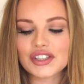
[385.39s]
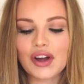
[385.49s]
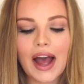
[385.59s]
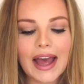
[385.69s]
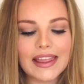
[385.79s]

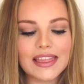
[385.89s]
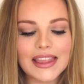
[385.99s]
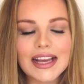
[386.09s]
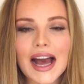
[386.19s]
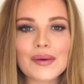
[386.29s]
So I
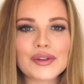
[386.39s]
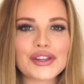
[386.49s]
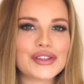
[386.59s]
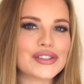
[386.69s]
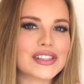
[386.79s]
think I will
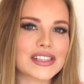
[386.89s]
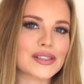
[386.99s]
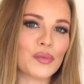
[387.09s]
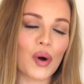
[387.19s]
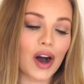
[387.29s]
use this
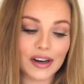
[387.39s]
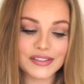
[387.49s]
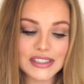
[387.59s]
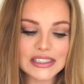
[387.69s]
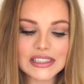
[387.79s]
more
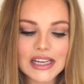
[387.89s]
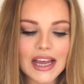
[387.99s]
often